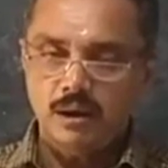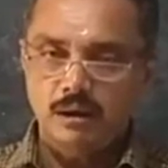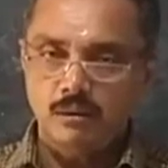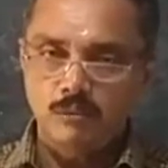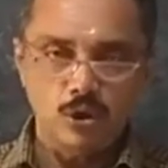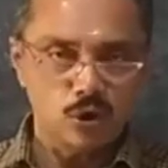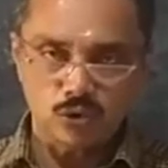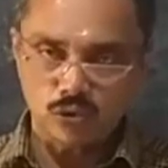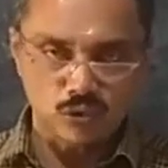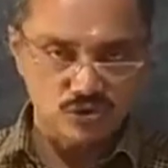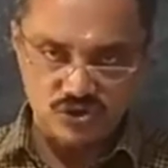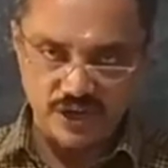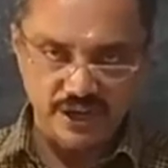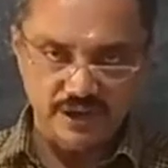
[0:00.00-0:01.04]
monocot
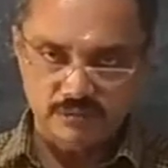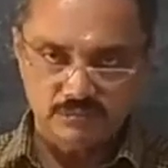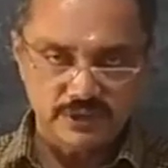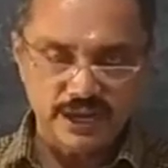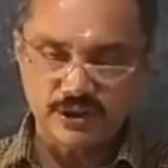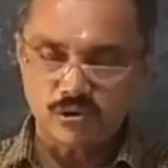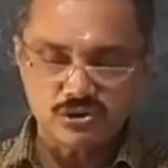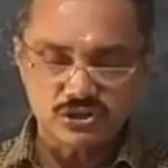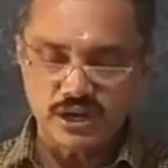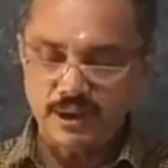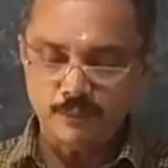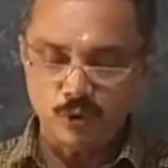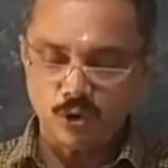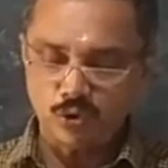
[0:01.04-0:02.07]
seed, dicot seed
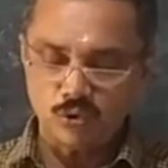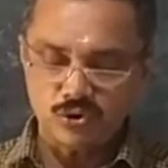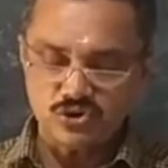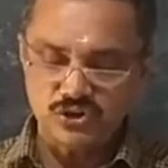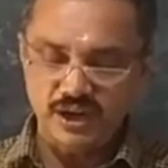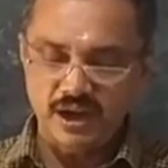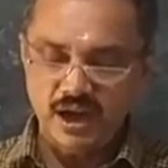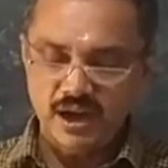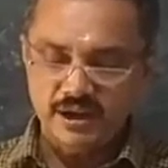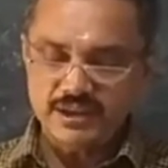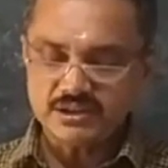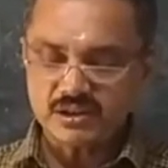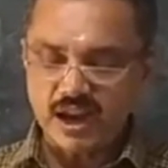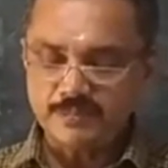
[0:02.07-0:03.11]
and monocot seed.
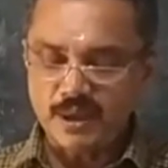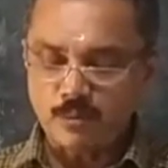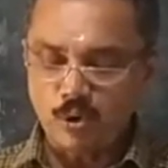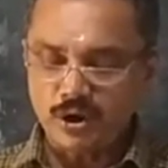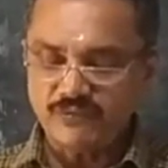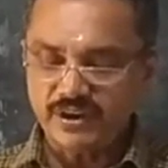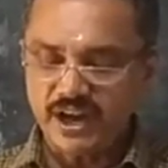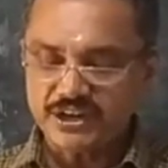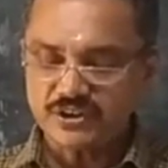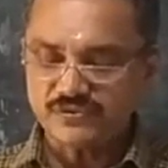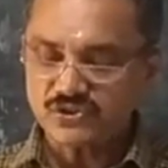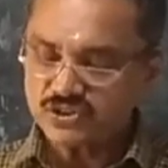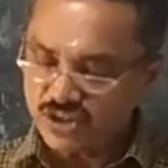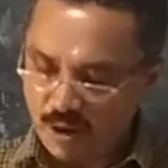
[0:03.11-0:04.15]
Describe the modification of
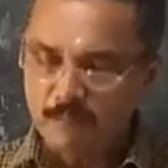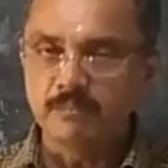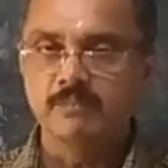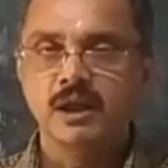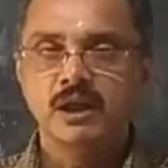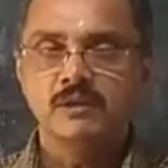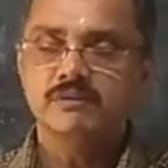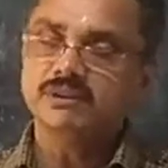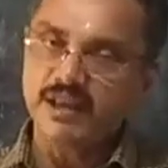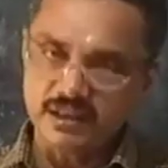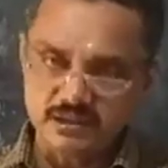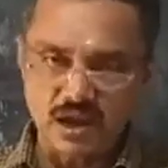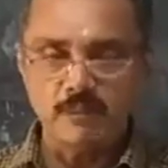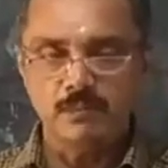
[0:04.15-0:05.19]
stem with
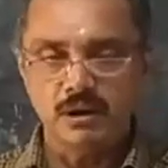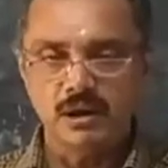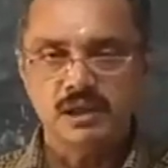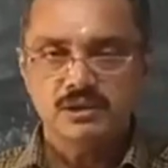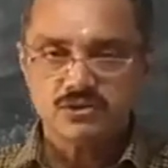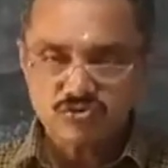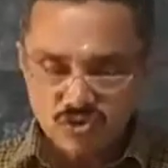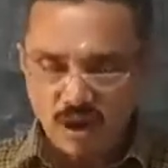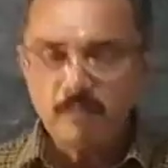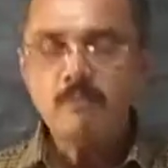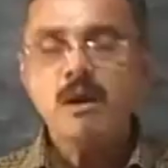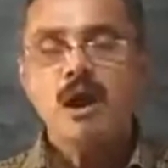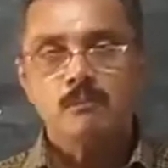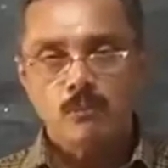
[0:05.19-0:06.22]
example.
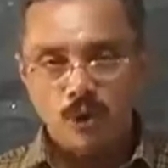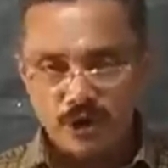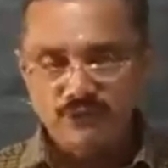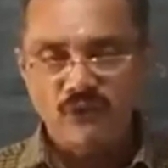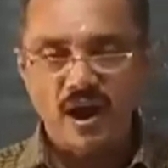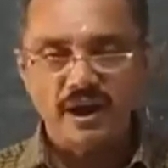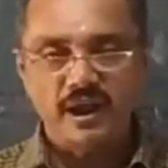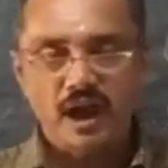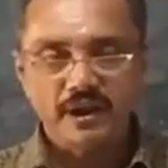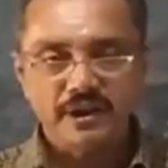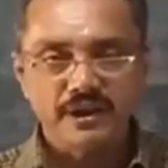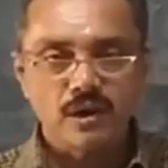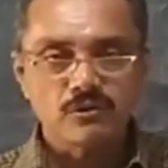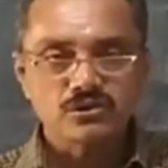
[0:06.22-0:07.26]
Stem modified,
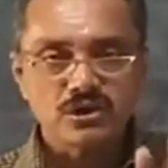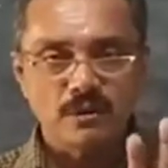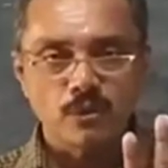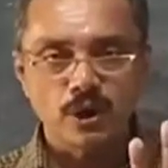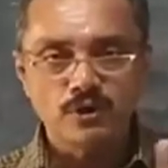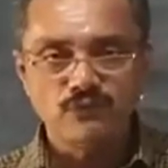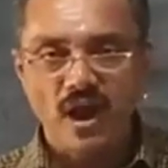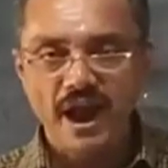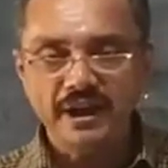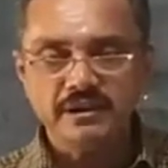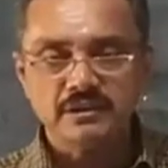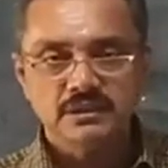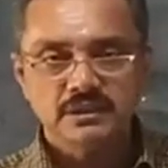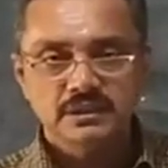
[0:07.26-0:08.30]
underground stem
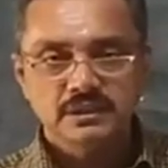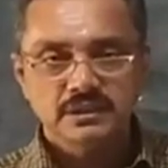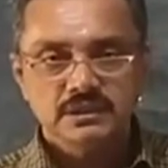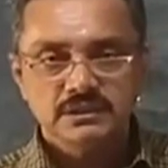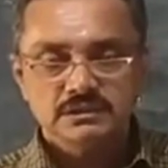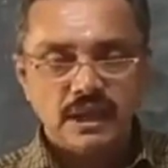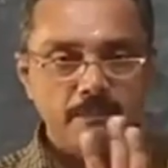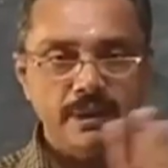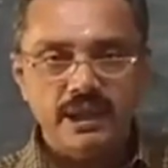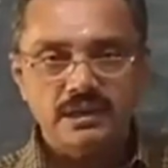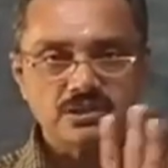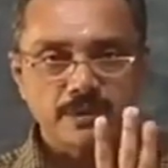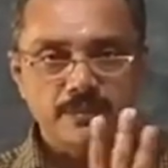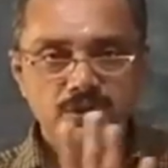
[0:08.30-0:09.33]
modified, subaerial
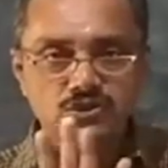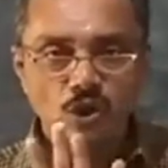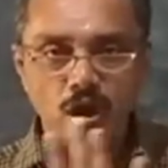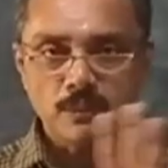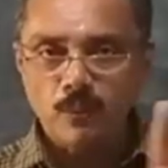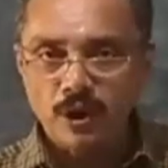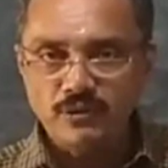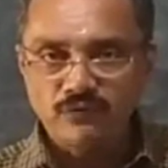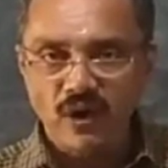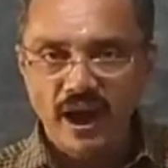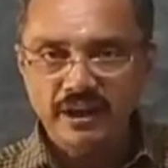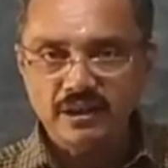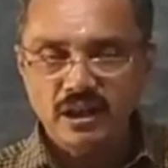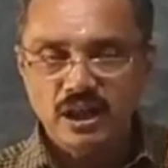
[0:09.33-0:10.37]
stem is not
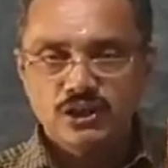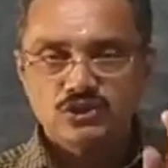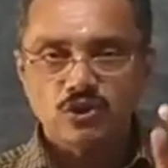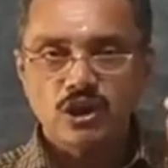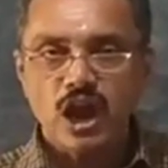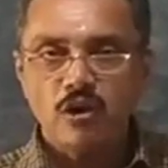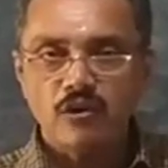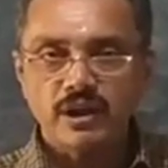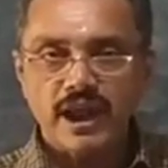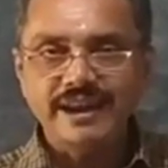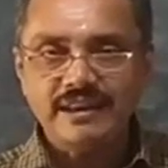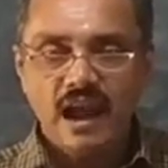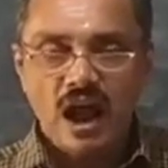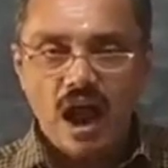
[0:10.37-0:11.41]
modified. So you have to
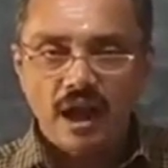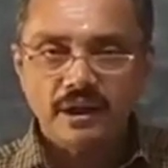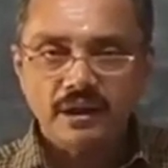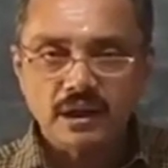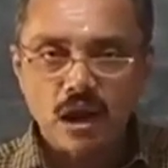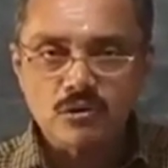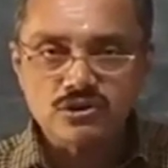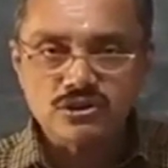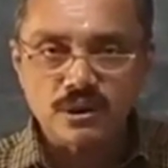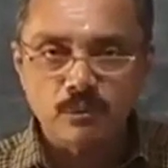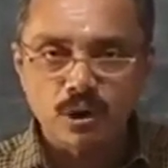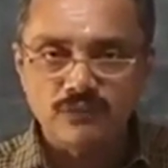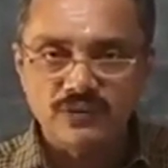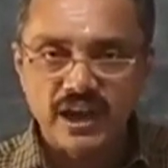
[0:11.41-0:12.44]
write underground stem
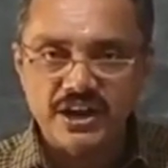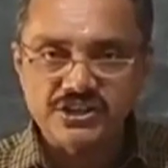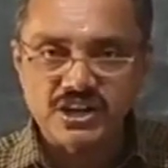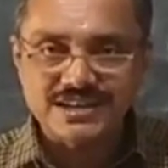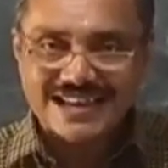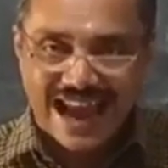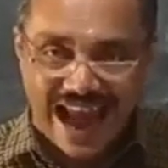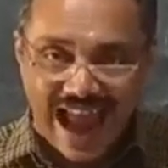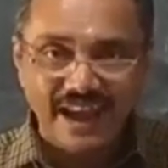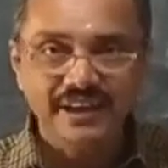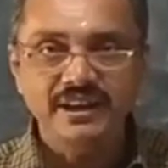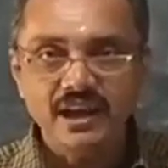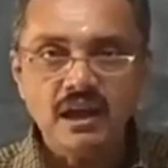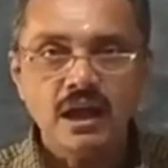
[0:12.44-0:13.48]
modifications
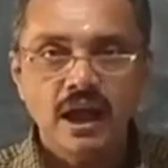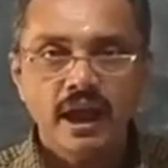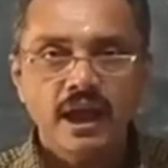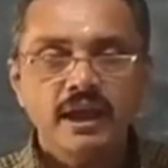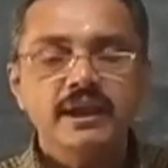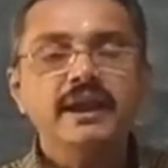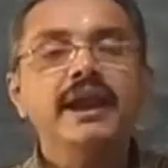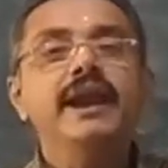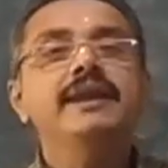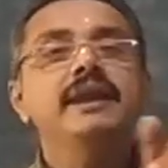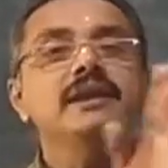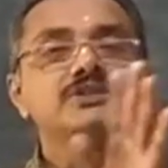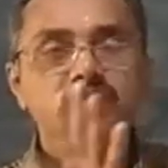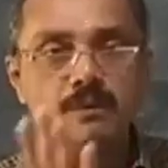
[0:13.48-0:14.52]
and
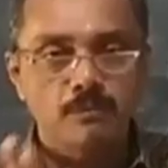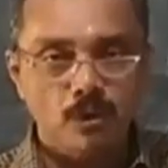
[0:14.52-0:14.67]
aerial stem